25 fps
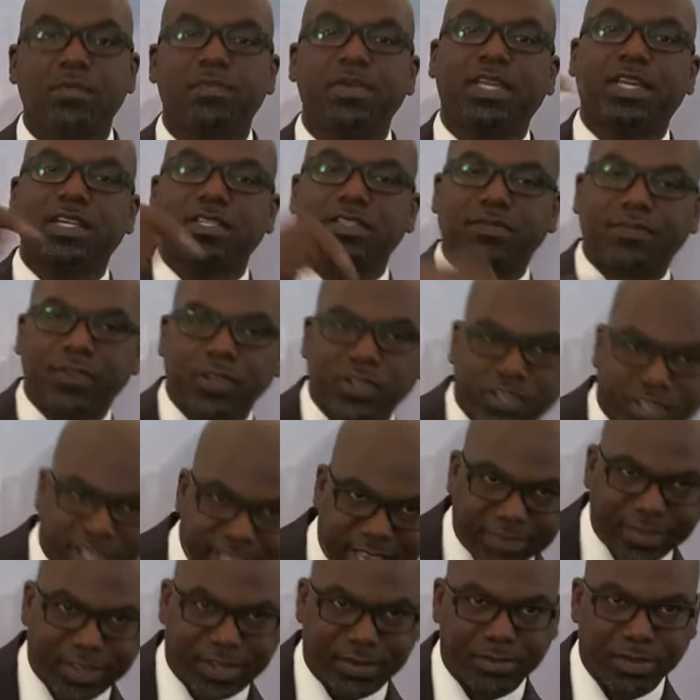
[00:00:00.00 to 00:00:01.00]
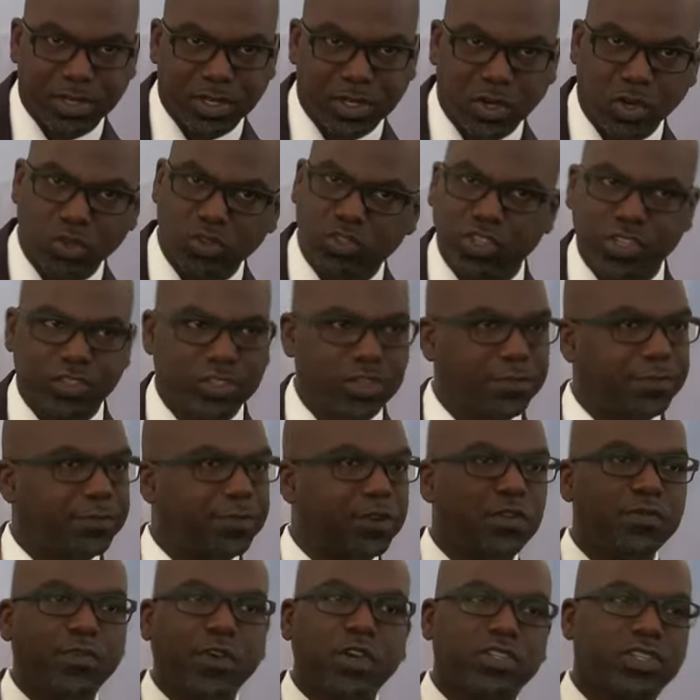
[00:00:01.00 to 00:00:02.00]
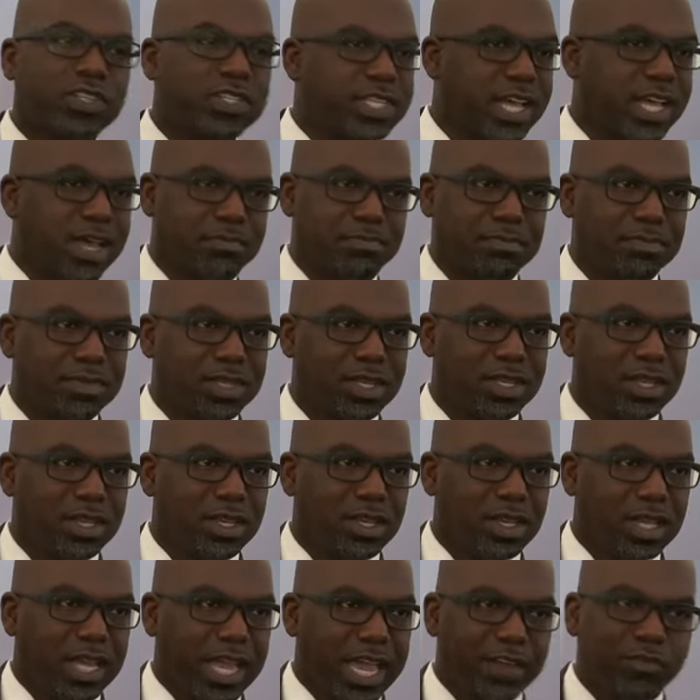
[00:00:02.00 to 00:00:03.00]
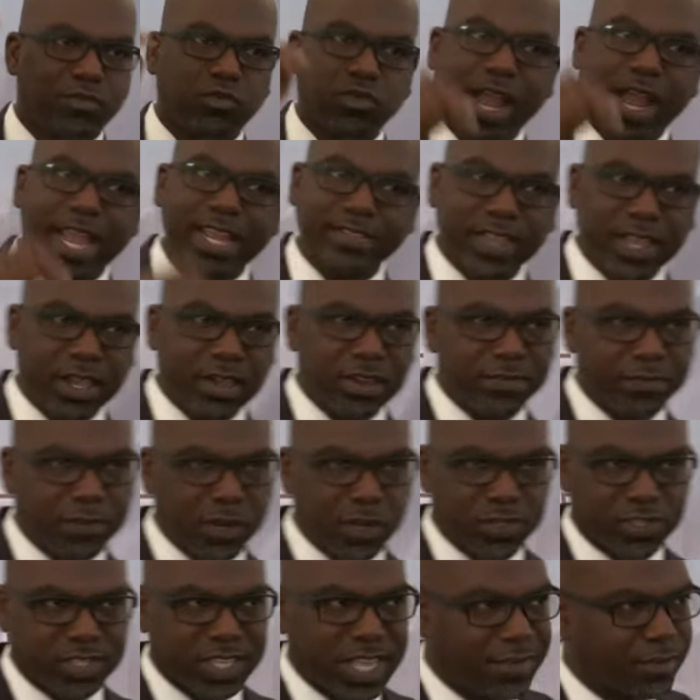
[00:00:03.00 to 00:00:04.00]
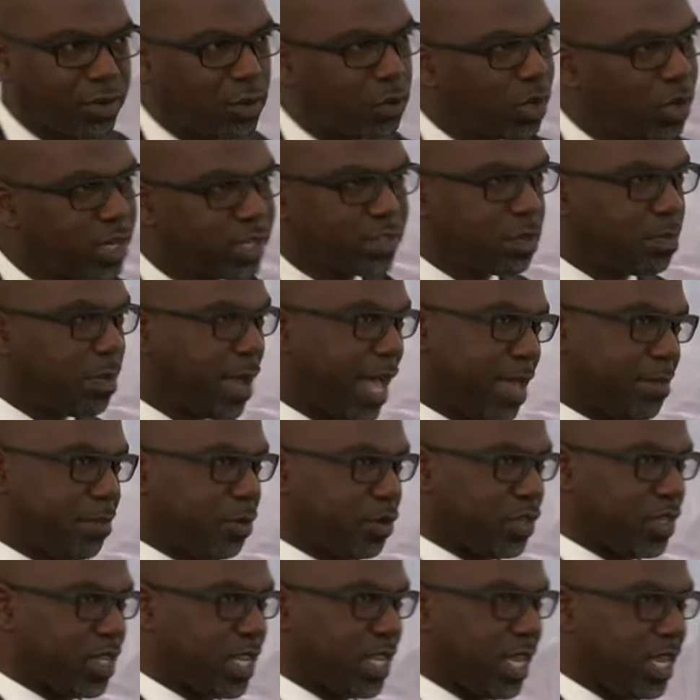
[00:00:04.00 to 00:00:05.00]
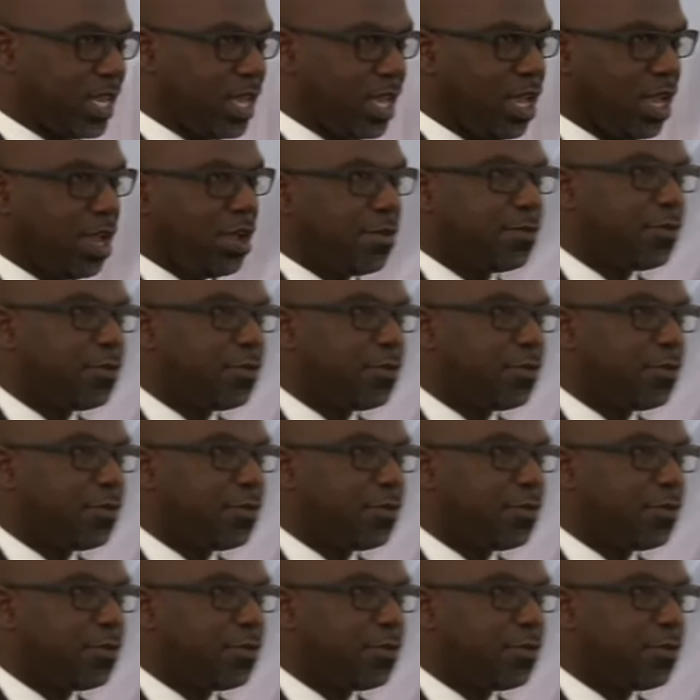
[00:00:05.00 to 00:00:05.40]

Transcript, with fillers: Because of verse 7. Go just a few verses up. And right there in verse 7, what does the Bible say?